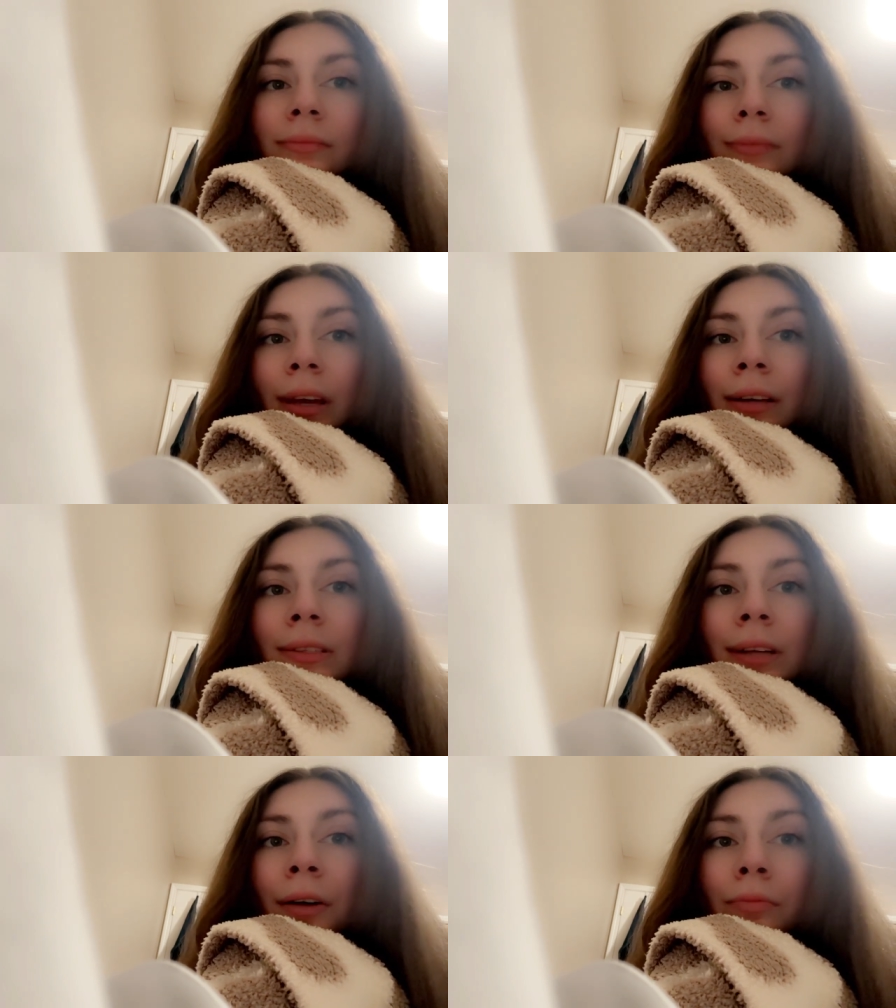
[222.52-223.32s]
like
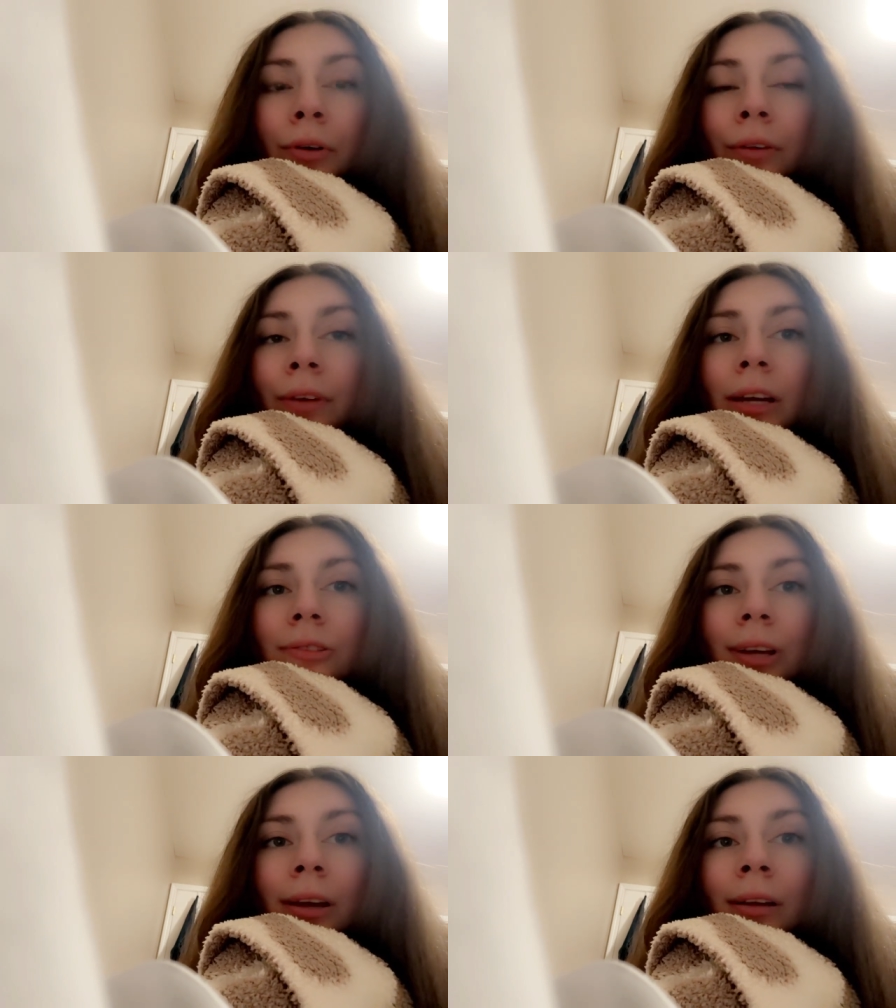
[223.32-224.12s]
self
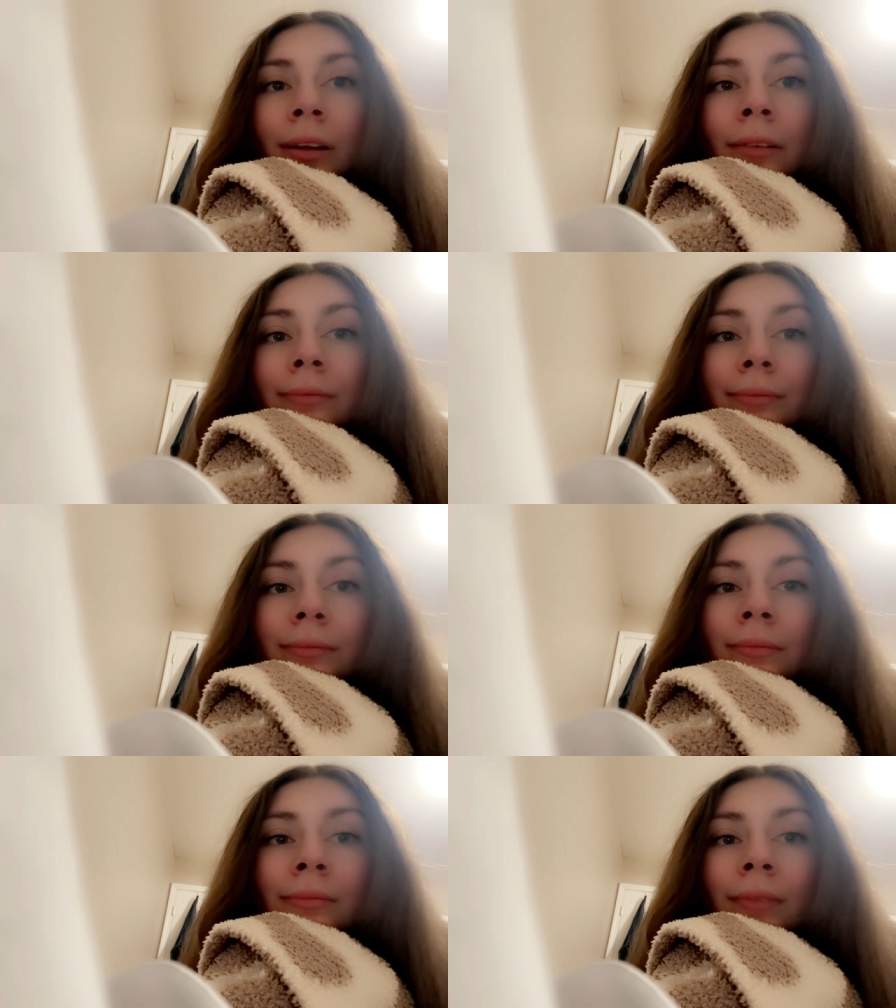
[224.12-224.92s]
motivation and
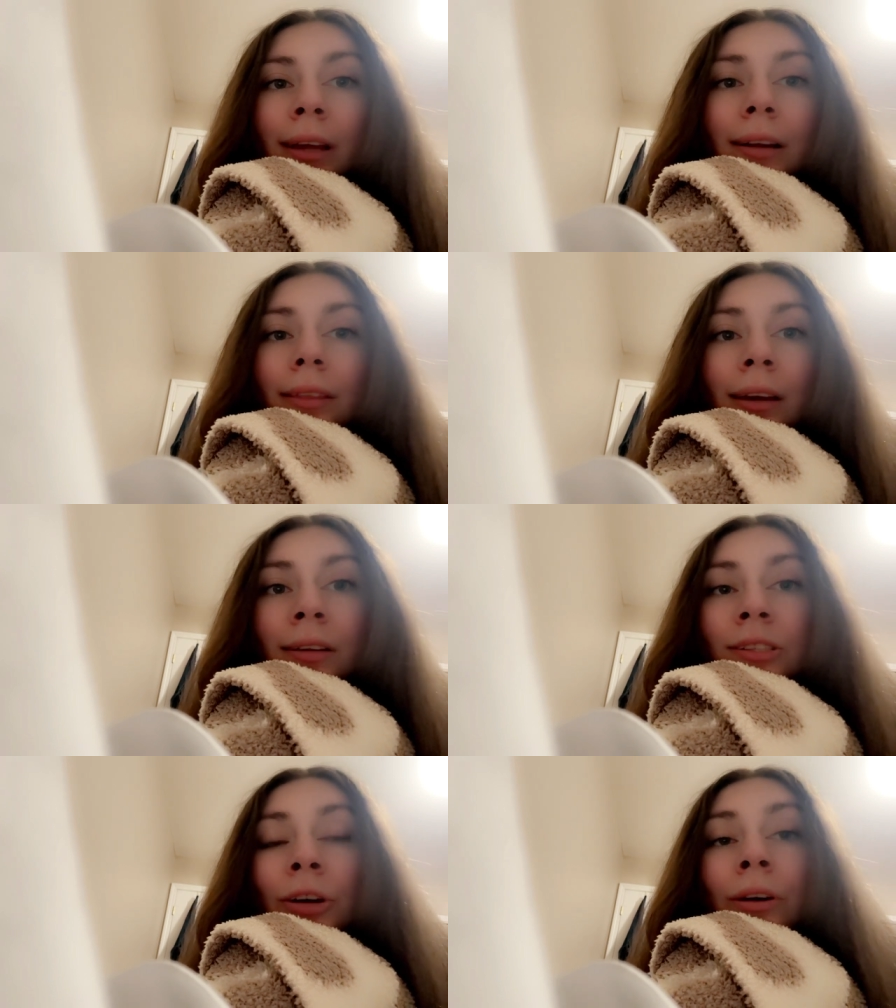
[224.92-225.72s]
a lot of
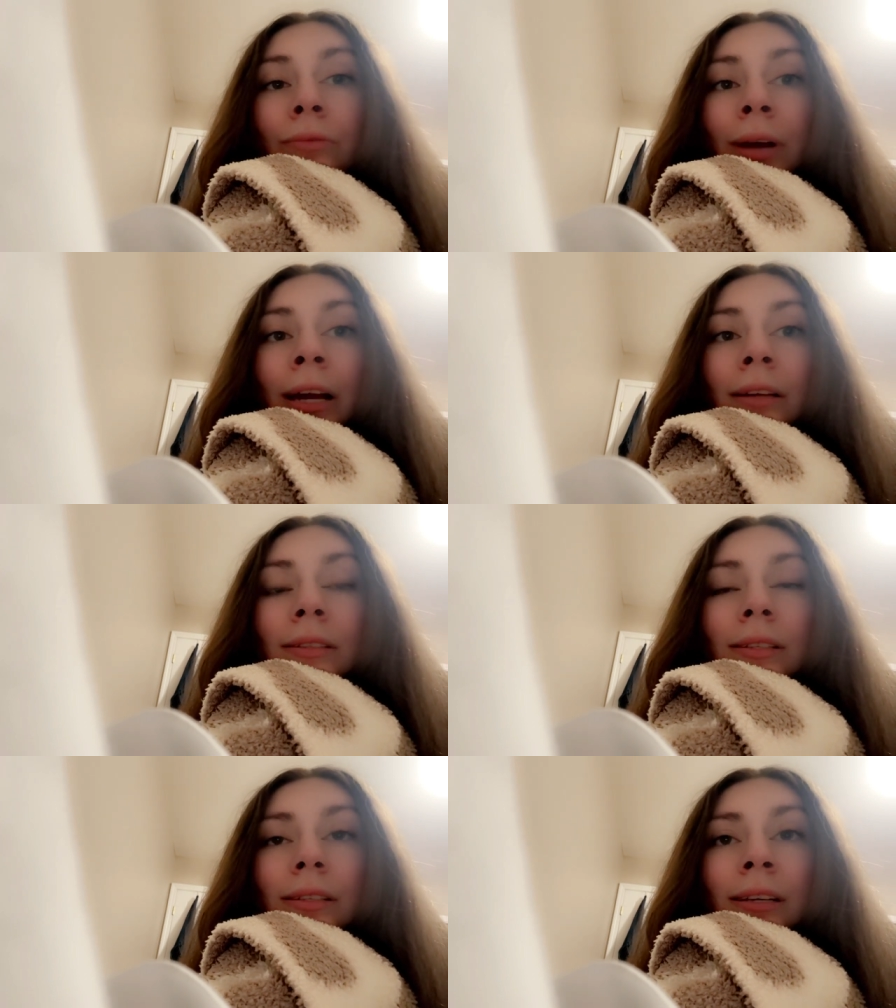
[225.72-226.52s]
things going
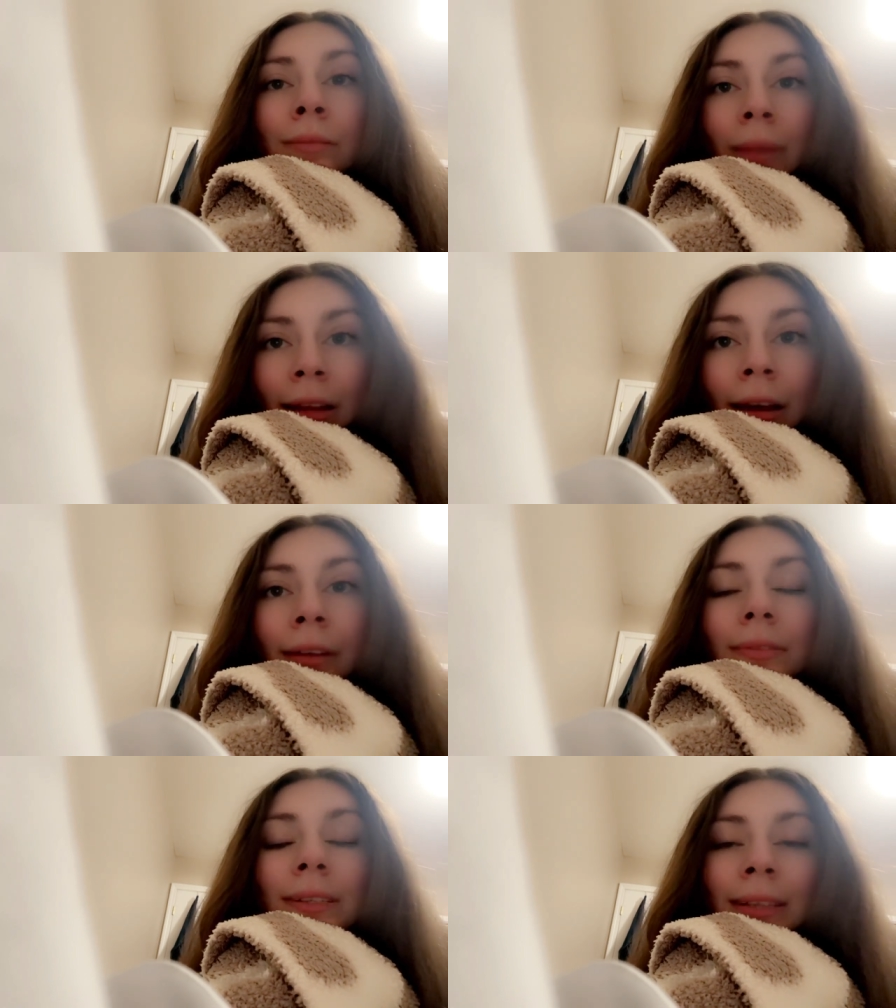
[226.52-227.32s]
right in my
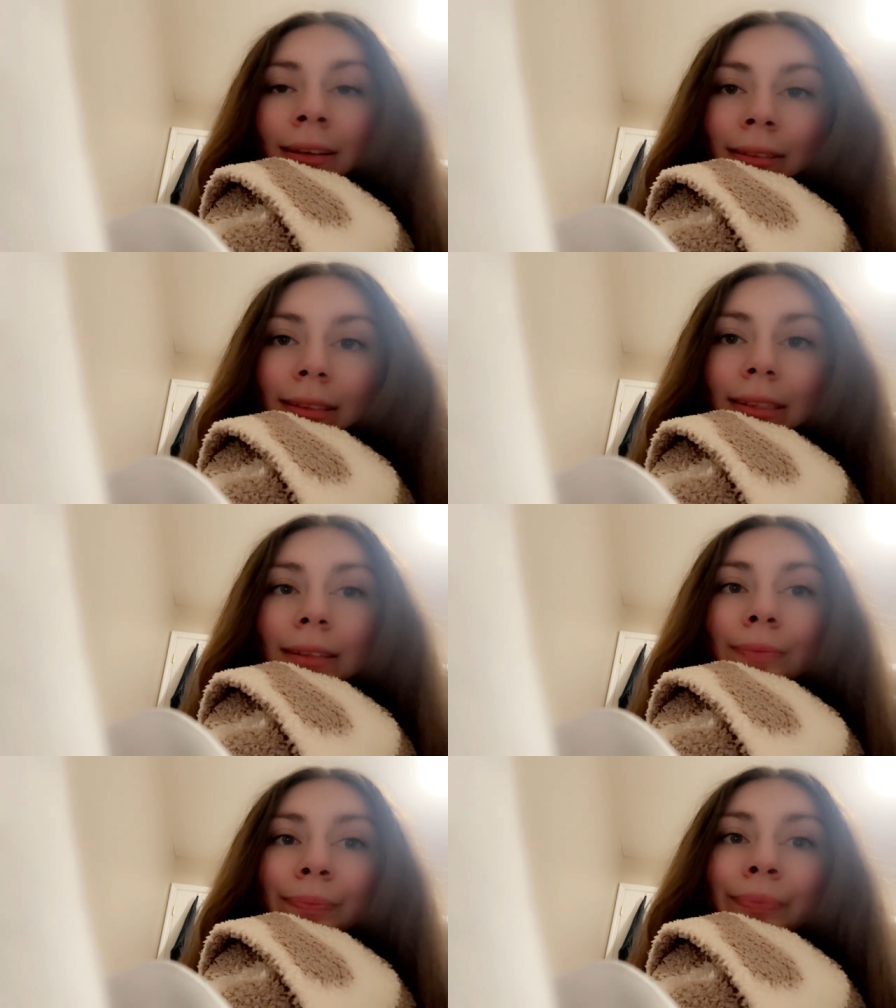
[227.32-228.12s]
life since
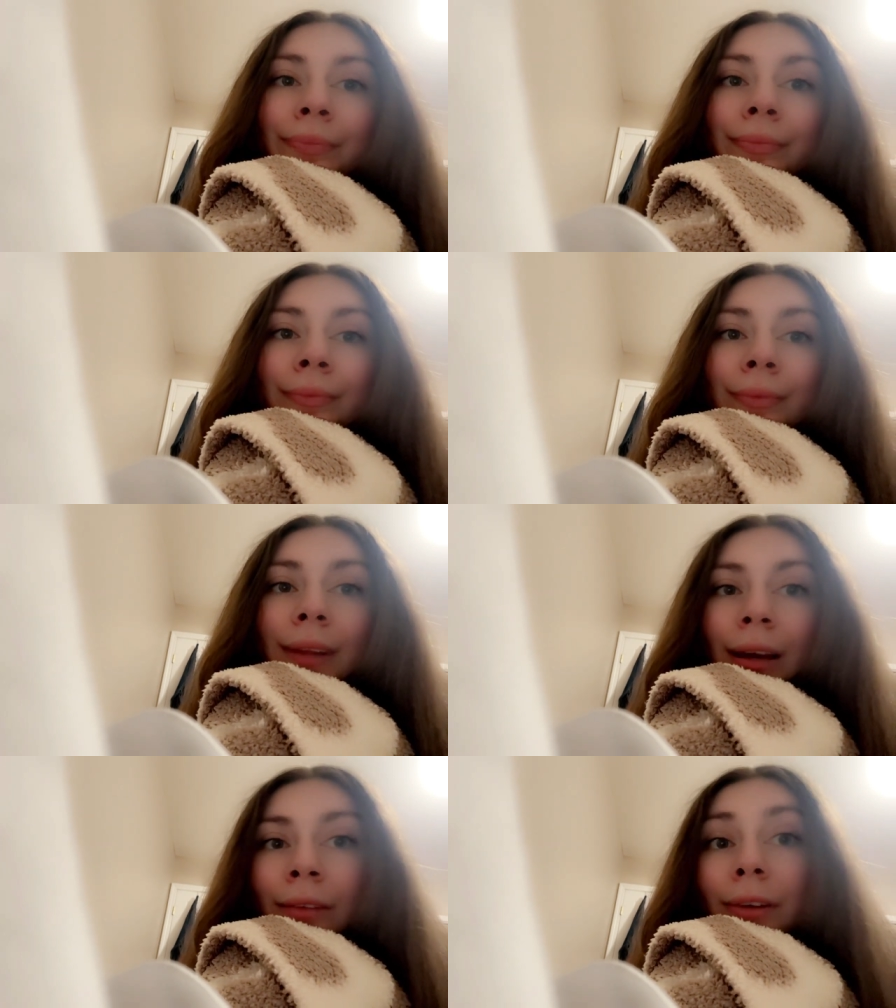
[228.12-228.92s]

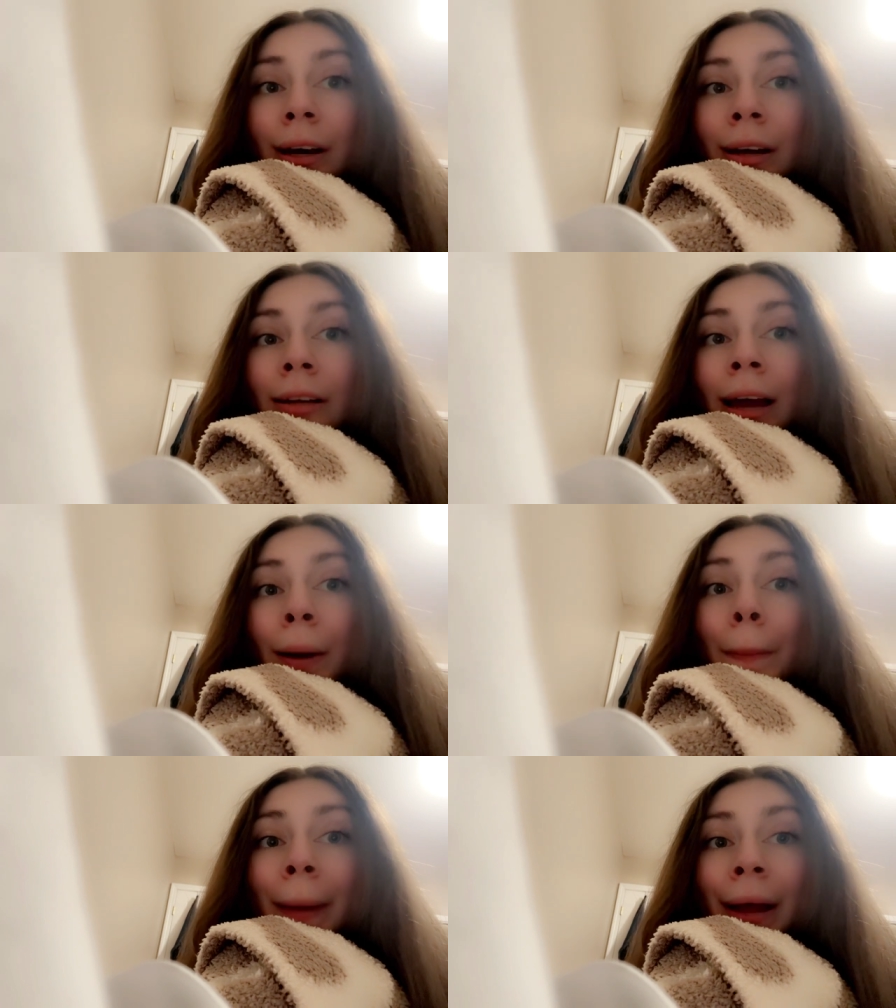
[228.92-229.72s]
I've cut
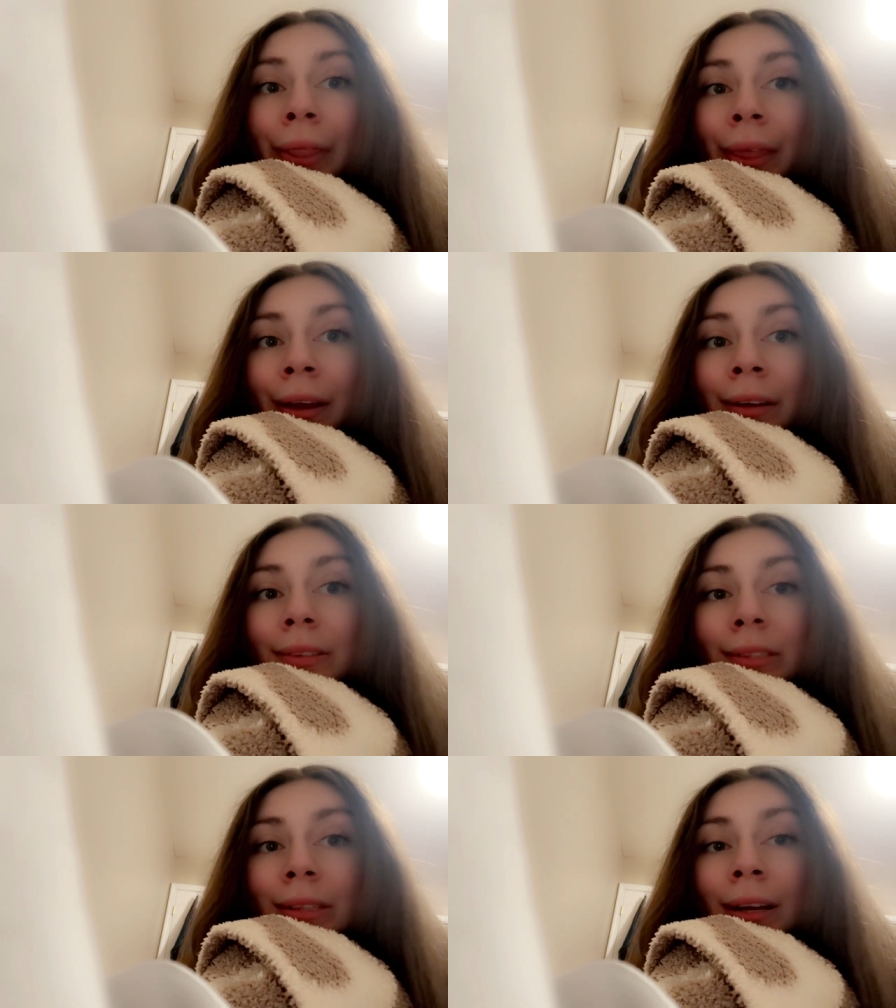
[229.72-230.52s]
out bad
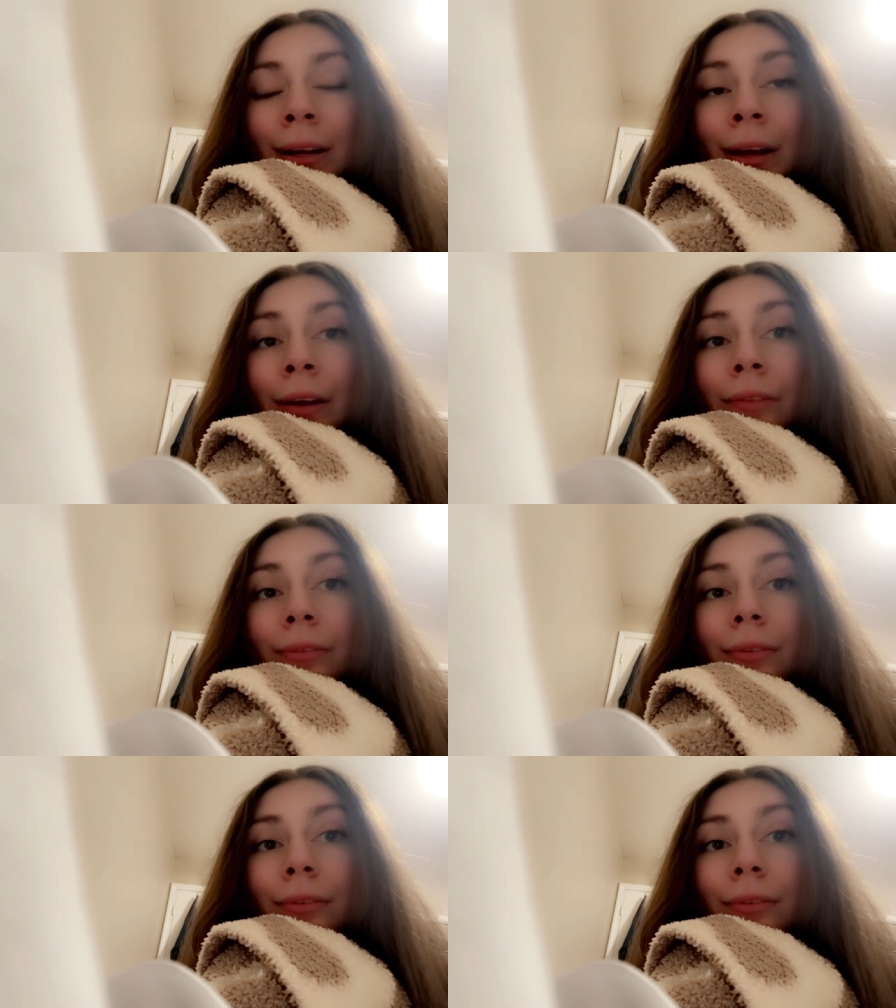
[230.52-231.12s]
things and I've